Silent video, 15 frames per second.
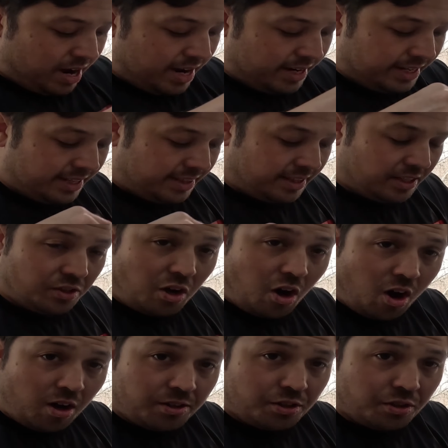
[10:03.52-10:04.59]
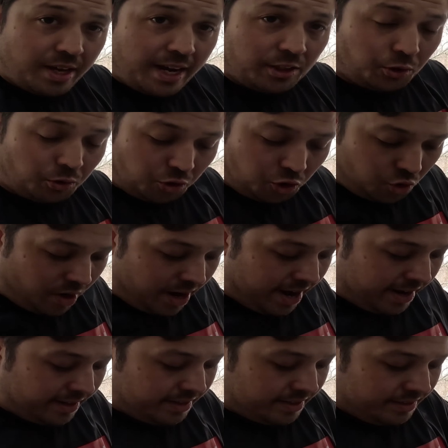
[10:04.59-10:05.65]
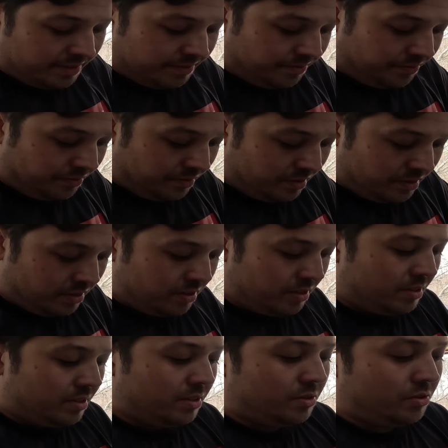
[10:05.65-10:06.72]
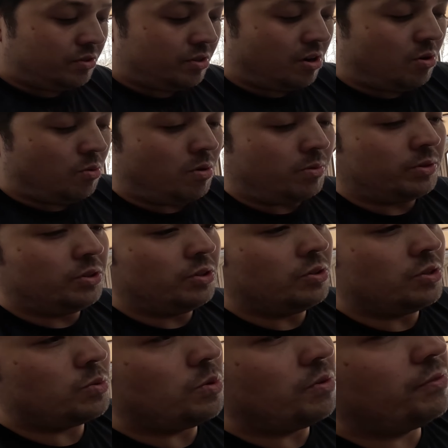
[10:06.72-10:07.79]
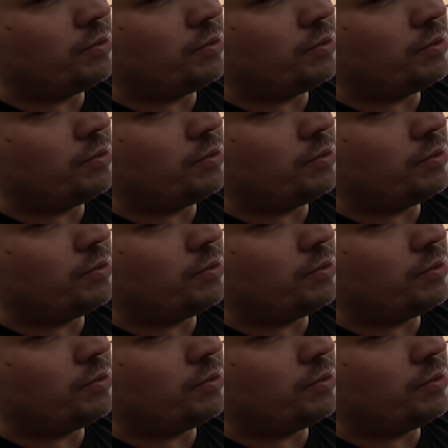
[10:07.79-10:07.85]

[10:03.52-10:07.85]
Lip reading: out how to get this onto the actual track. So what we'll do is we'll